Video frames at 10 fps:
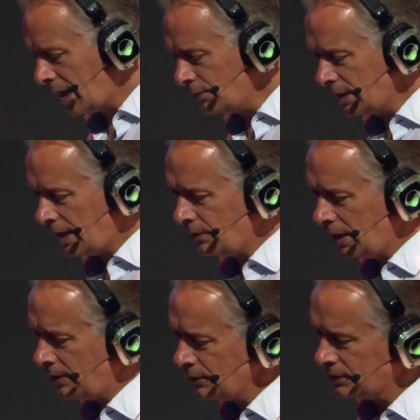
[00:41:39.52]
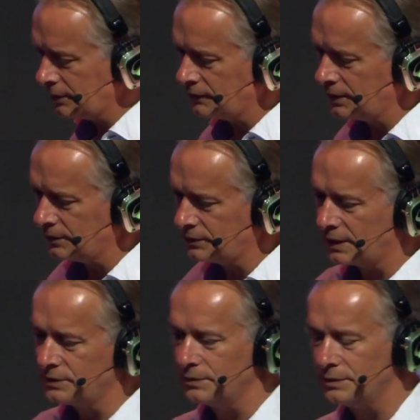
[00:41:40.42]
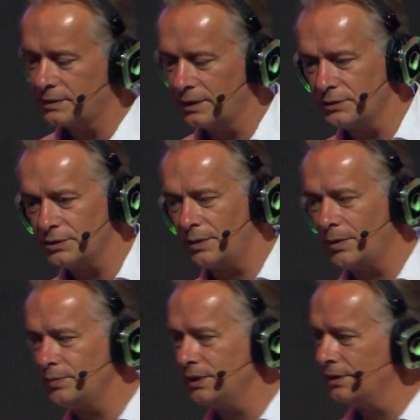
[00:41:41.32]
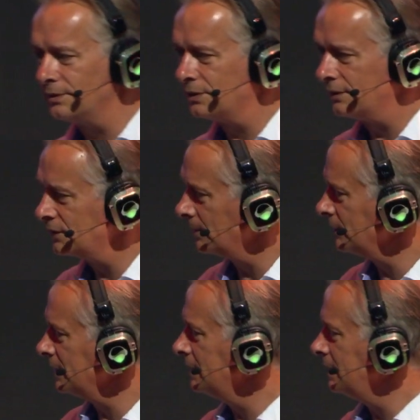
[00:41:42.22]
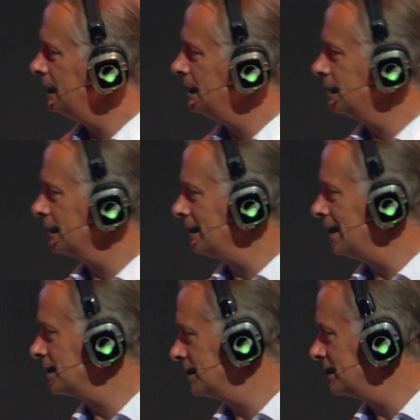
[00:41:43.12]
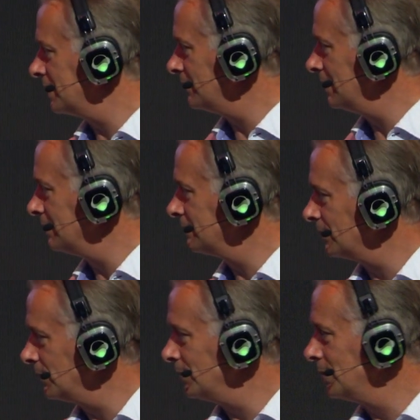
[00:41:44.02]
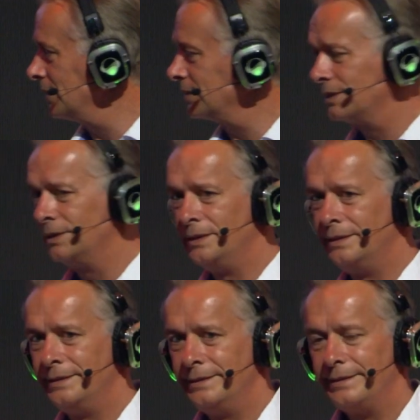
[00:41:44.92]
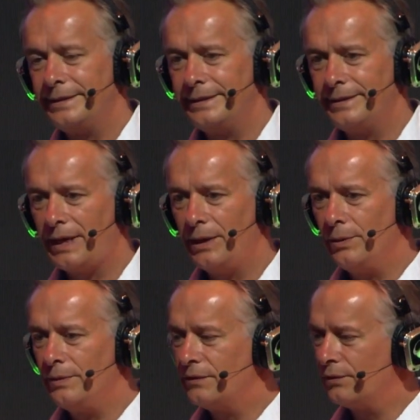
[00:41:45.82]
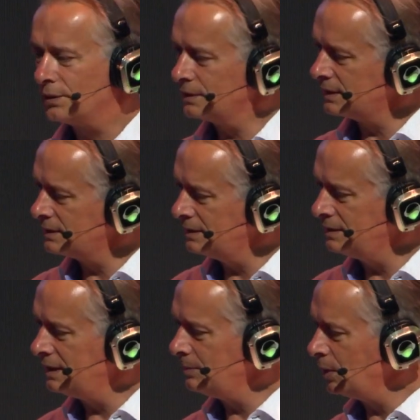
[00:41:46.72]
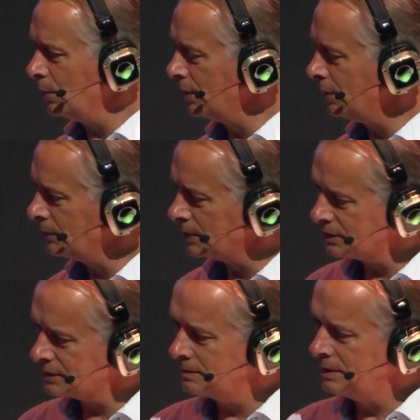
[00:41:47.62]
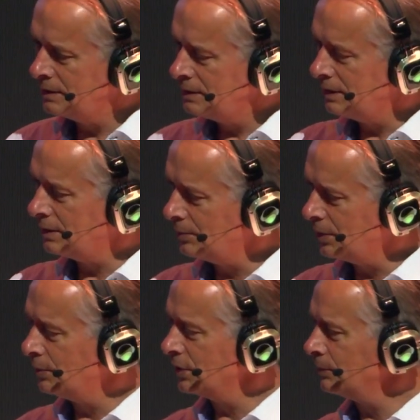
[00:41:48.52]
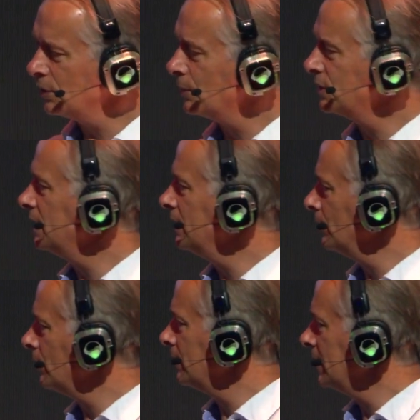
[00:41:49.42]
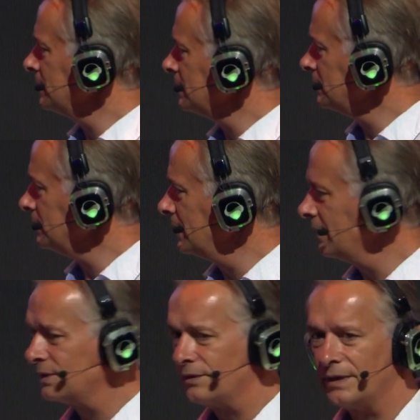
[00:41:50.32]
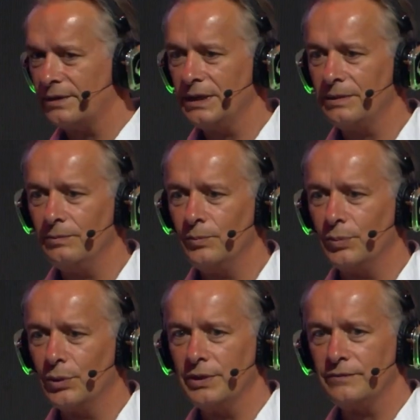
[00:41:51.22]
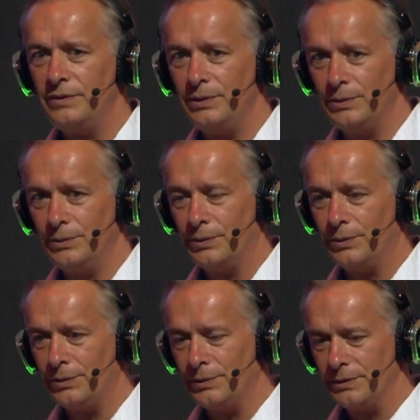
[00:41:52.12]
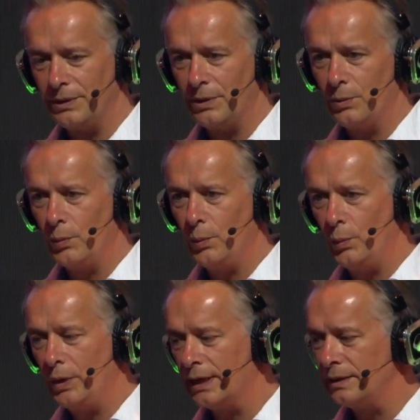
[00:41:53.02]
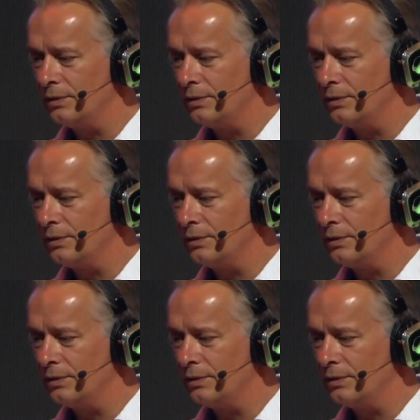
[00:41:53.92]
I would sort of try to sum up sort of some of the key sort of lessons that we learned from you, because I always thought that DP World was much more single oriented. You gave us a very broad view on where